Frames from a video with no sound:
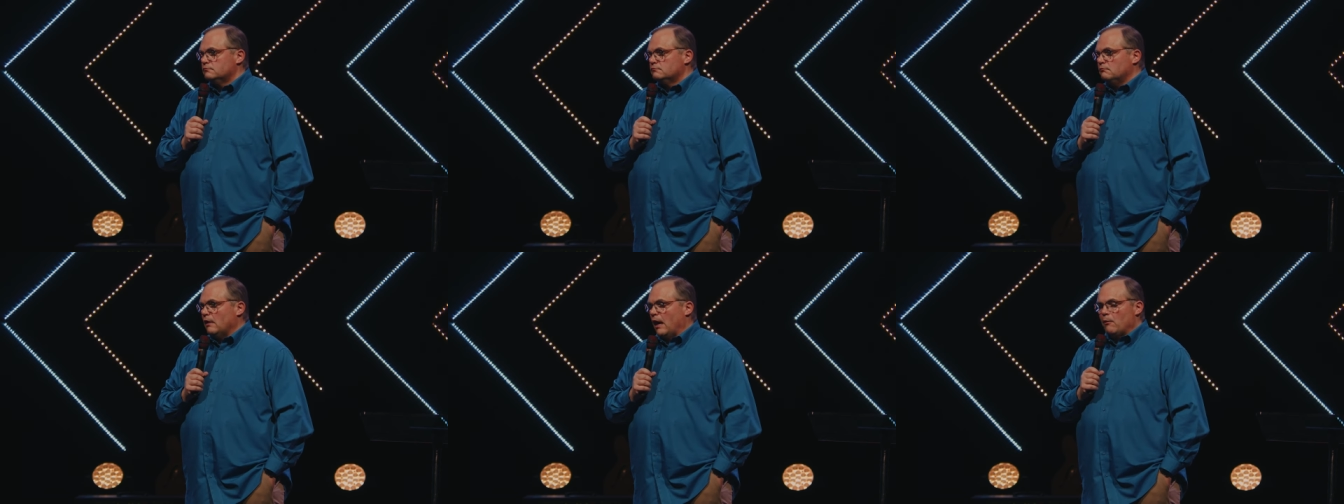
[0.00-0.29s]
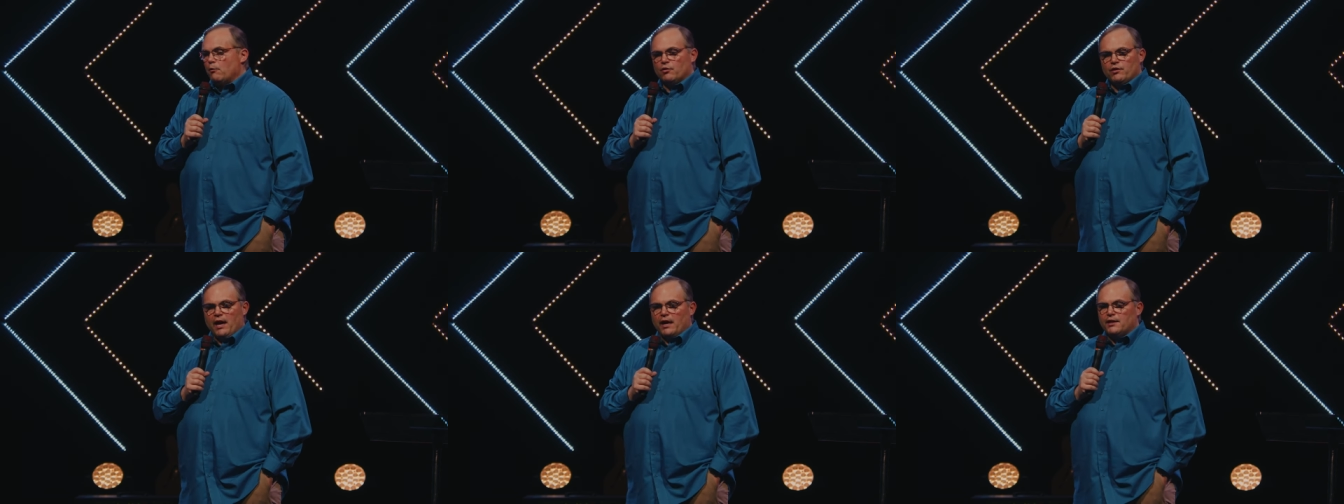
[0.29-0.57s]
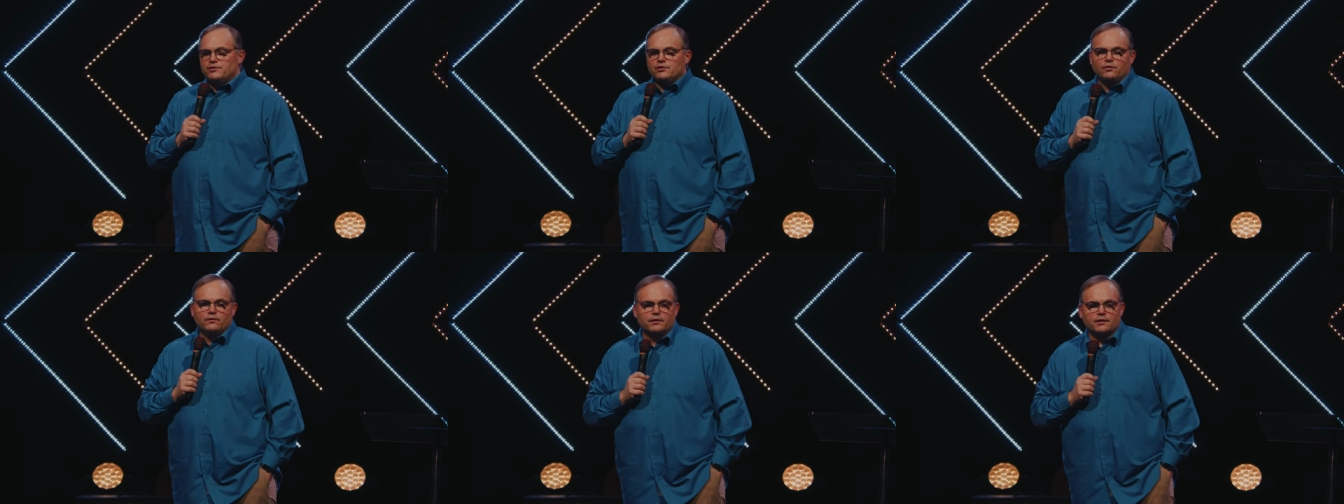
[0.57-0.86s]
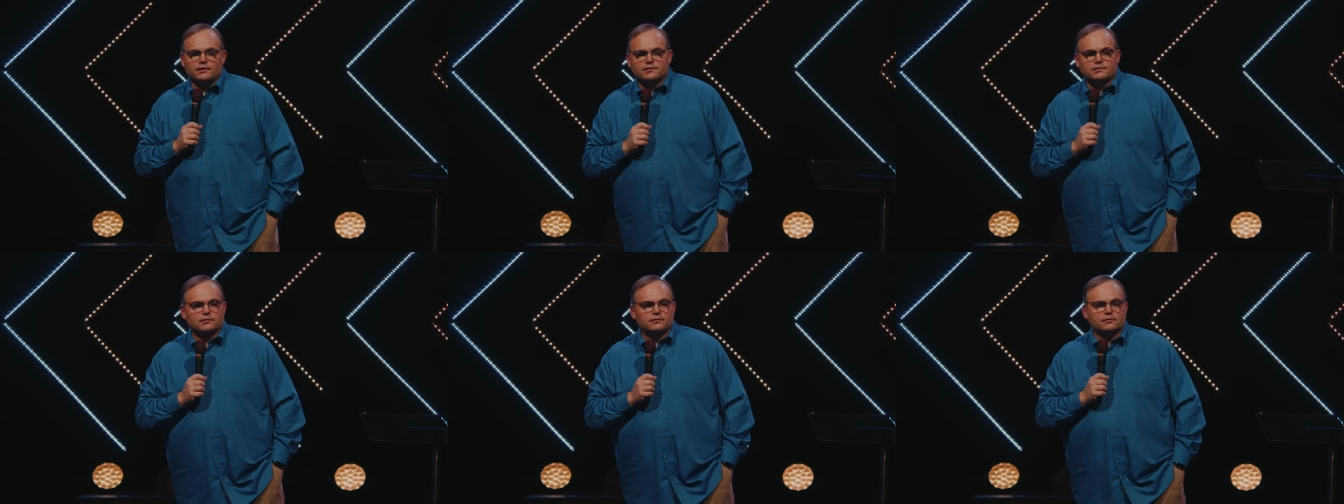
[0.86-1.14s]
I will not do
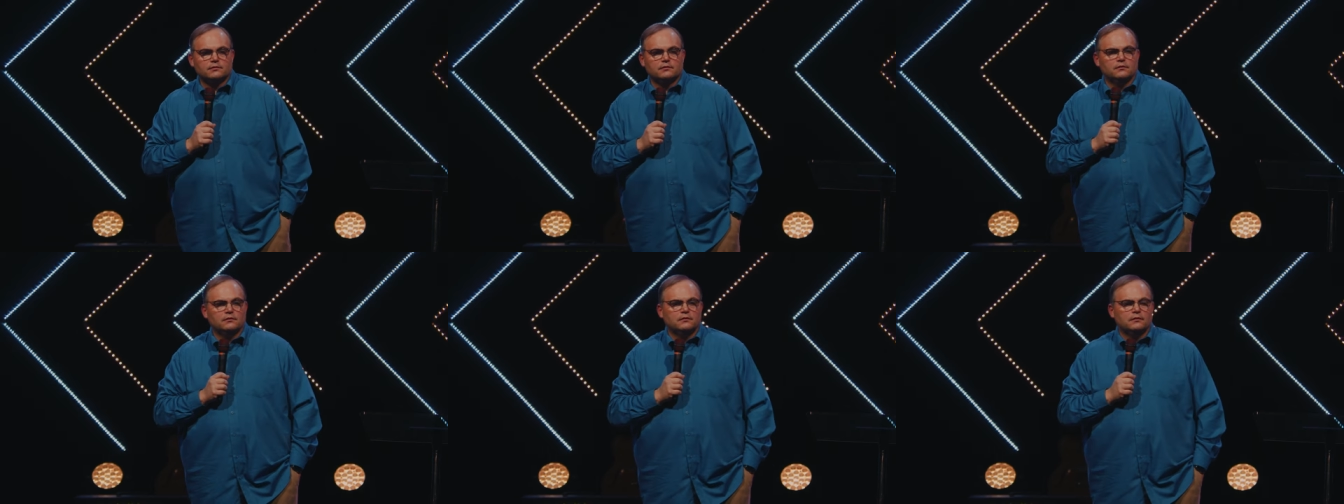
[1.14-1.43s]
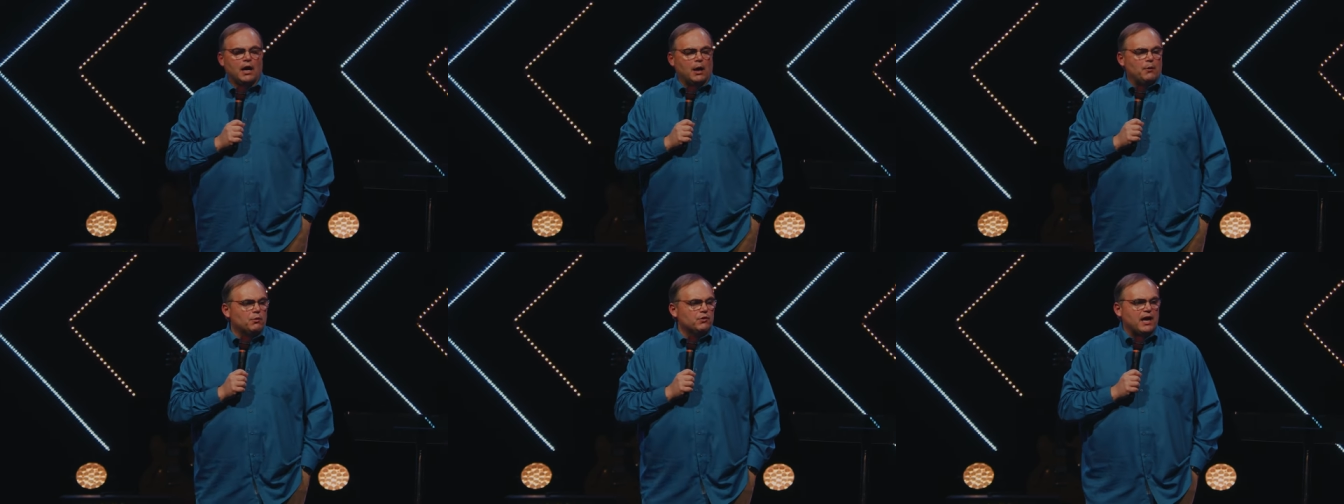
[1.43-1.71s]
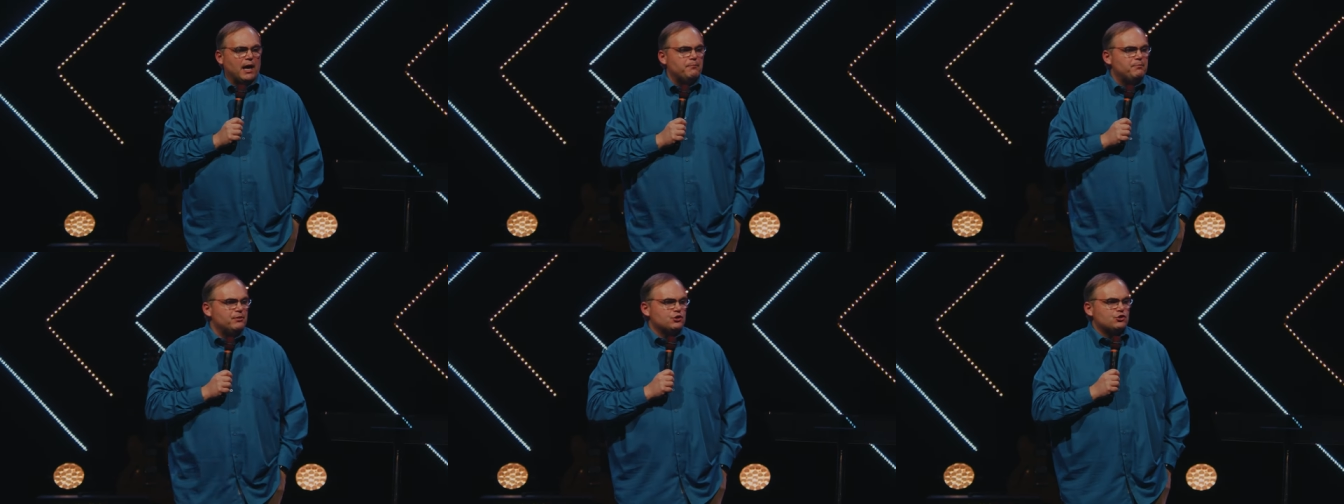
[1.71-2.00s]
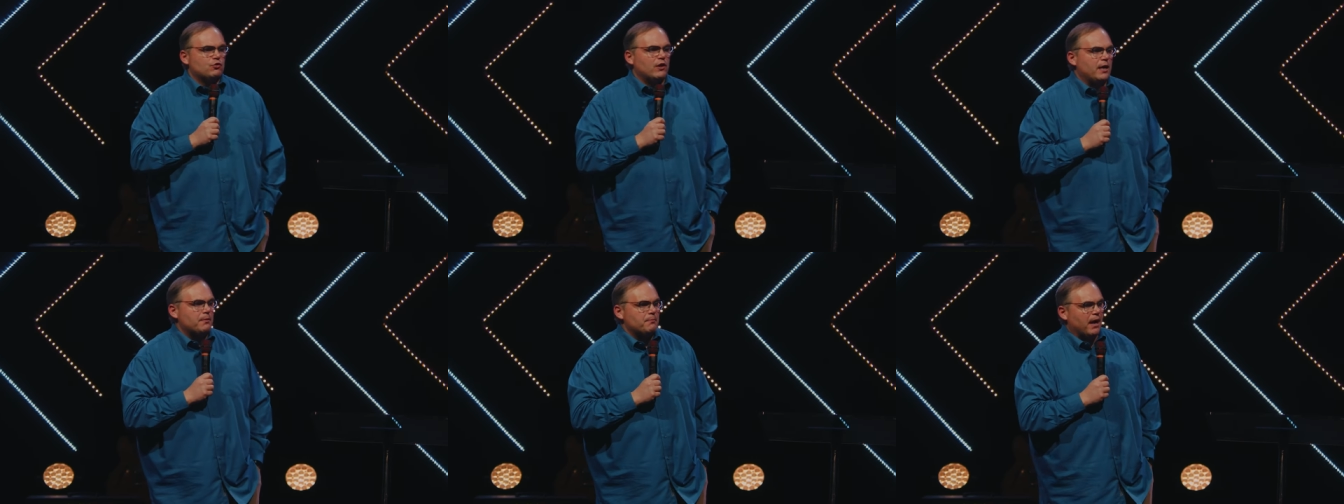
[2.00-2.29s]
this. I will not
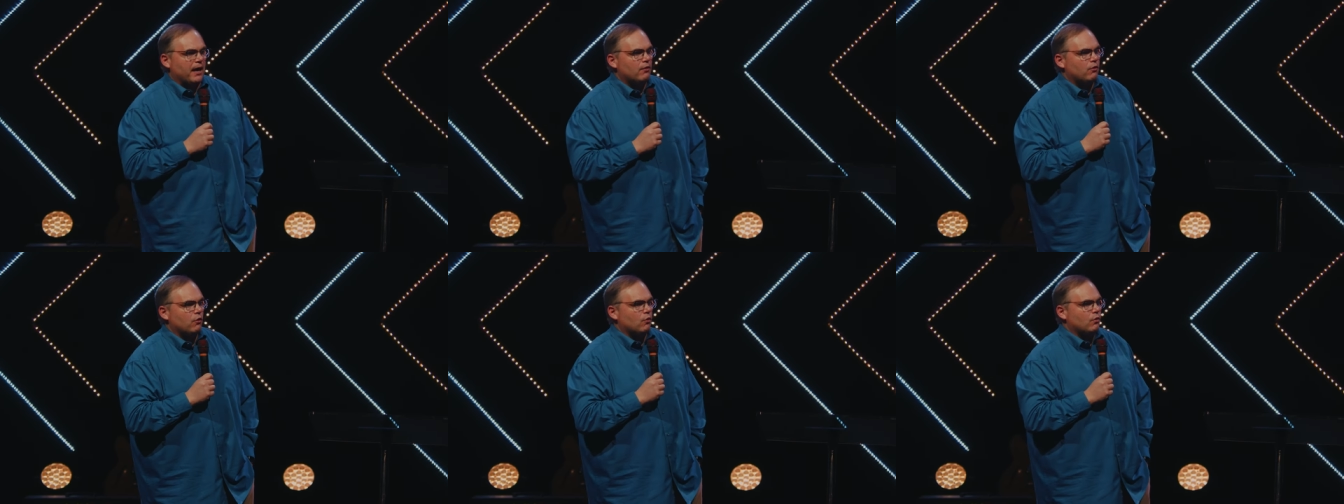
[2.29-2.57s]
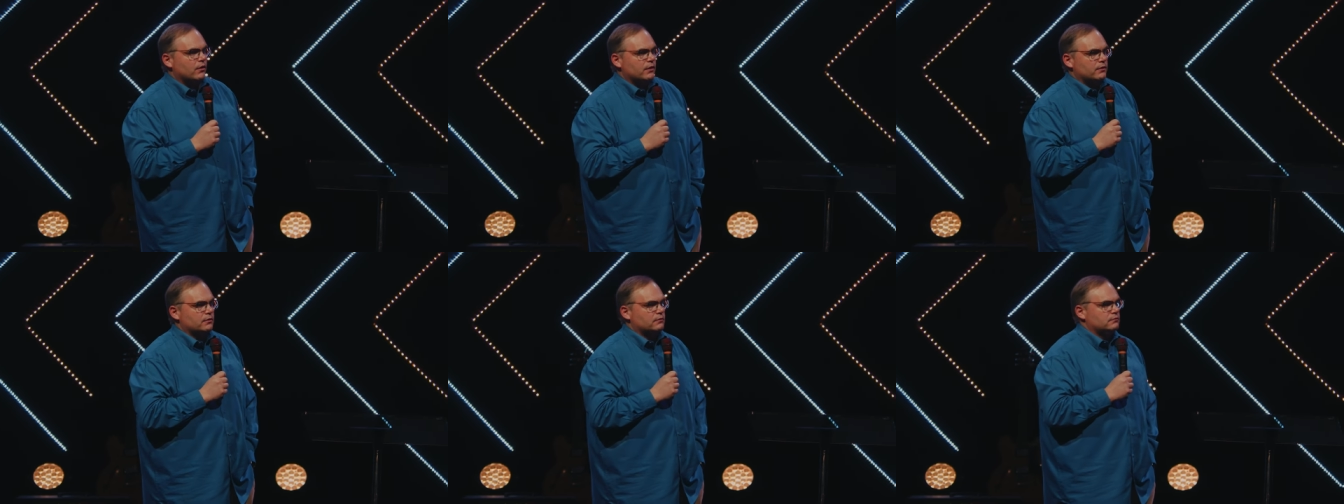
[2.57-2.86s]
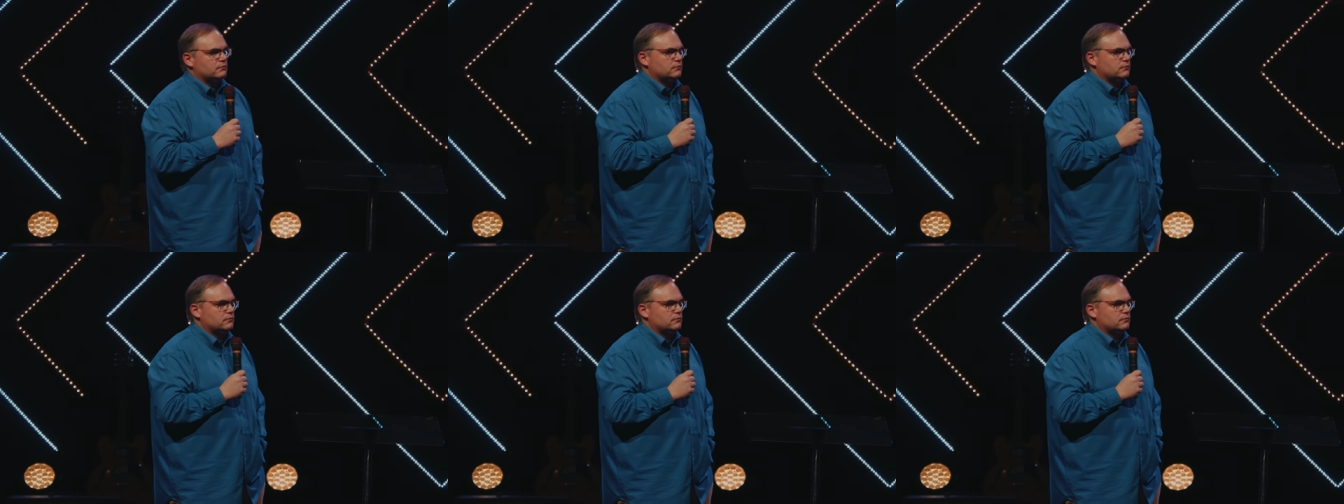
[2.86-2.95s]
betray my Lord.